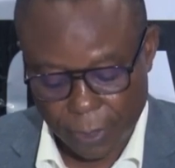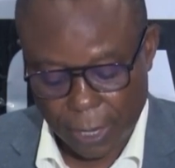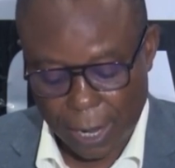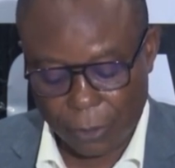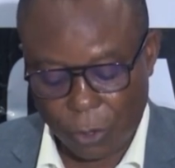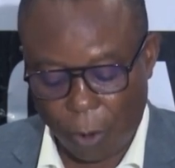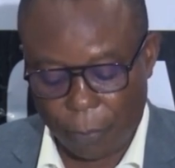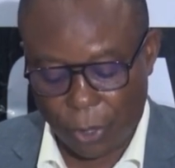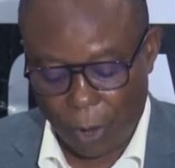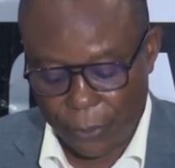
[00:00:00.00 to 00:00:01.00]
and
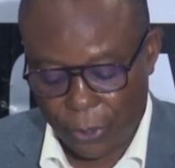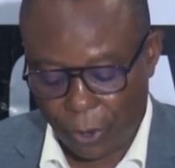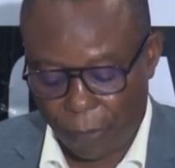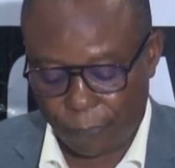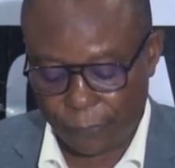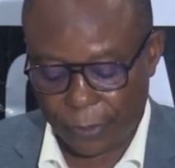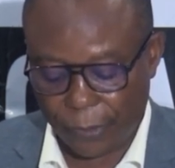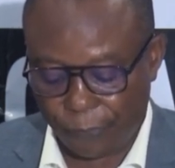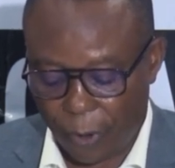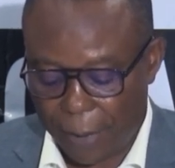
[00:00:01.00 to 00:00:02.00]
hobnobbing of
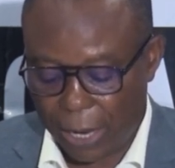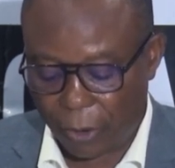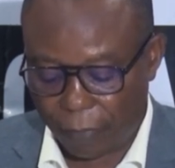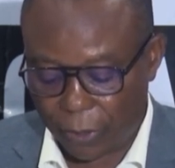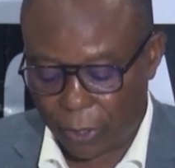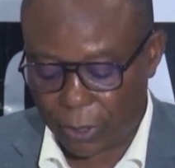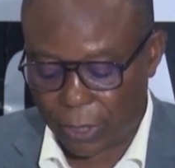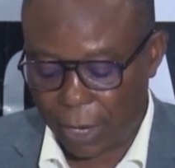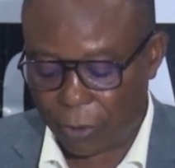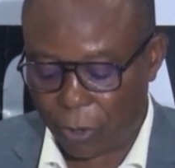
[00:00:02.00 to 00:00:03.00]
the former governors
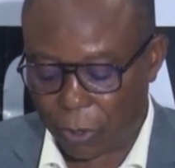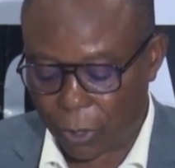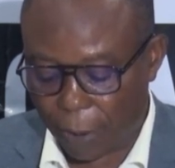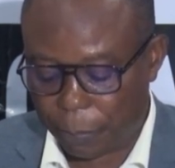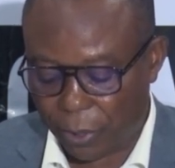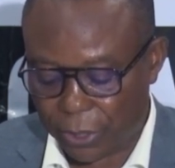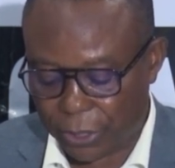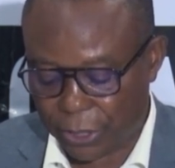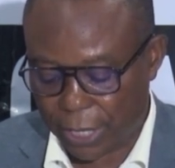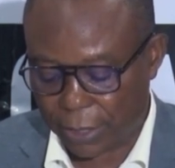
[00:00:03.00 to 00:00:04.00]
and corrupt
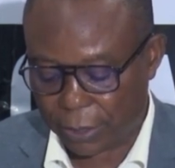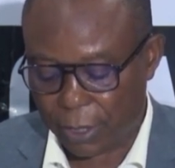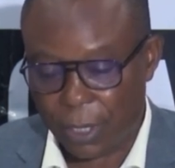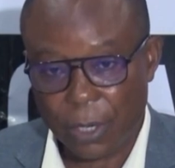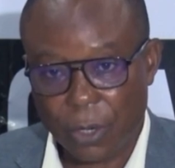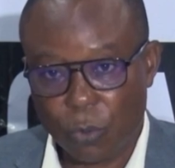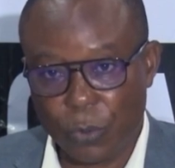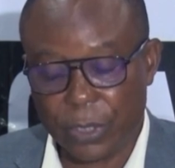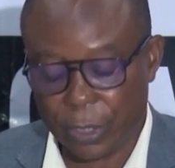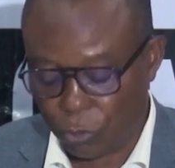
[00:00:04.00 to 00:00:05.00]
politicians
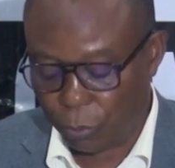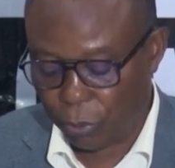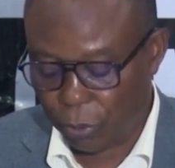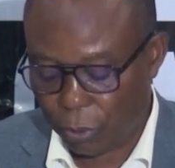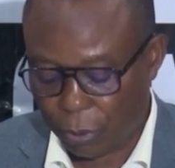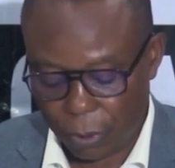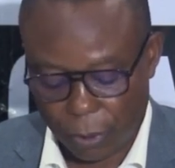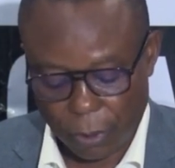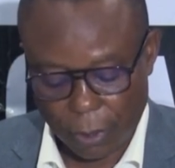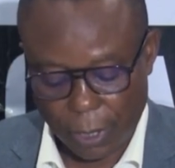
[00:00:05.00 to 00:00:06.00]
with Tinubu
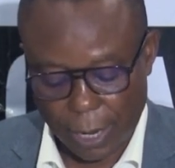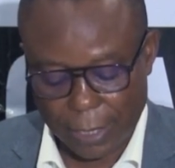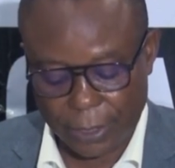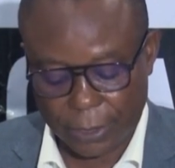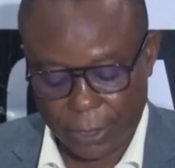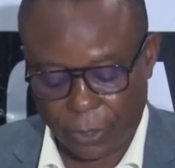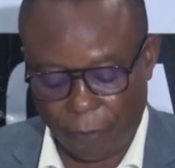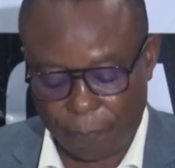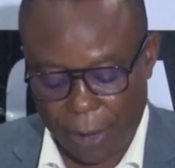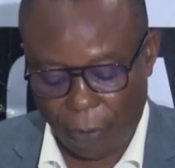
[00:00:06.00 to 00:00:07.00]
at the seat
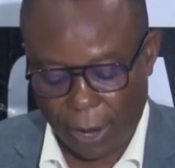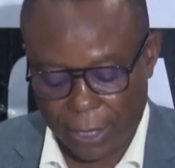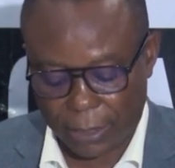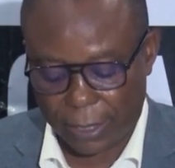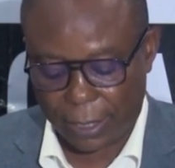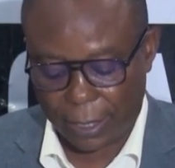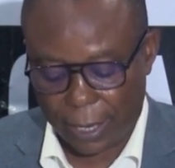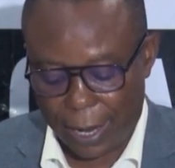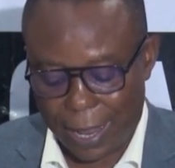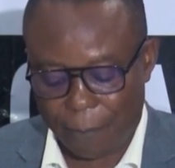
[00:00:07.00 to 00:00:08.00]
of power is a
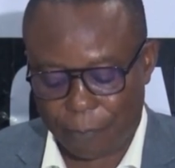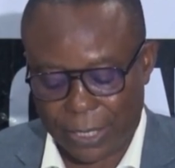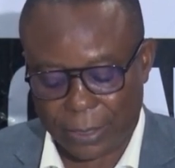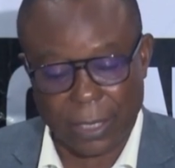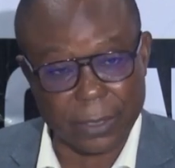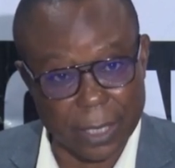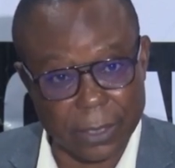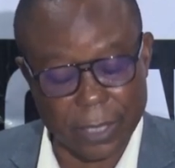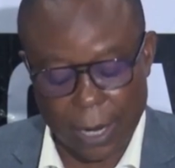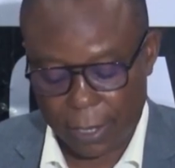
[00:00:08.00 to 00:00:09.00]
clear and present
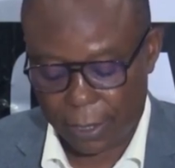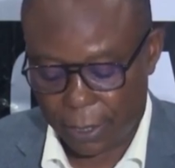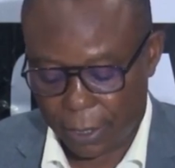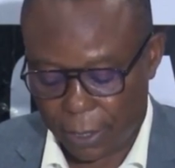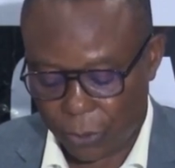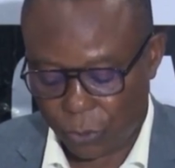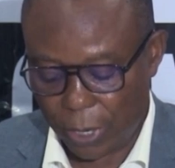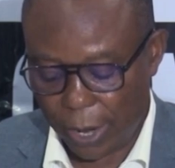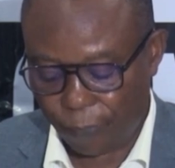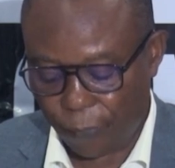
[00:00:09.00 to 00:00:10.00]
danger to
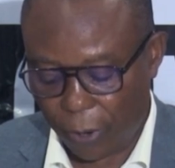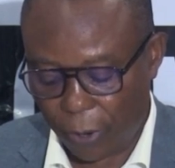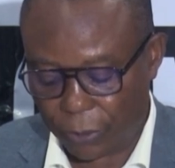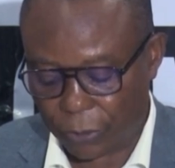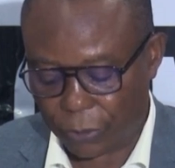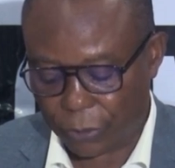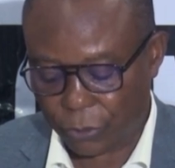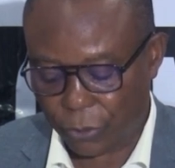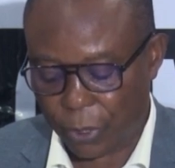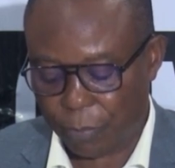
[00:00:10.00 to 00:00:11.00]
efforts
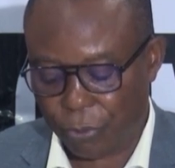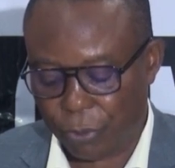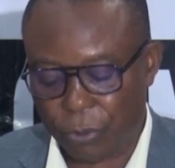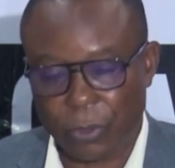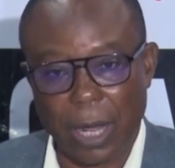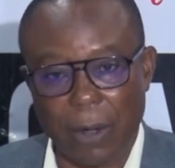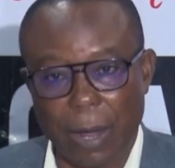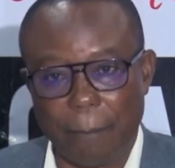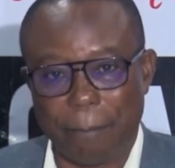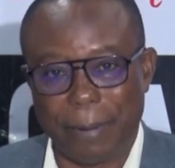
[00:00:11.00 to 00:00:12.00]
to rebuild
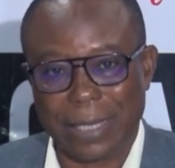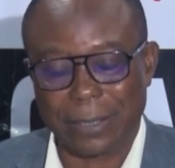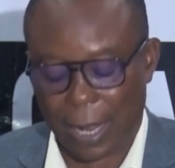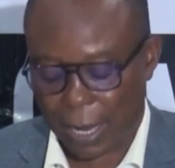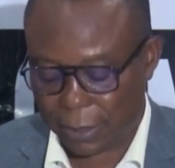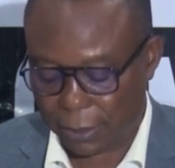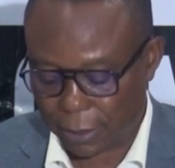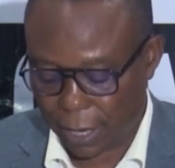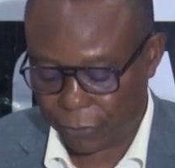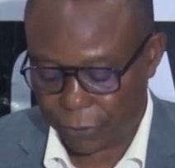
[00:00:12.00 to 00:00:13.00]
our battered
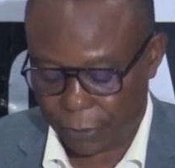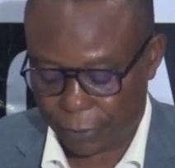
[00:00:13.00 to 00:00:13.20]
country.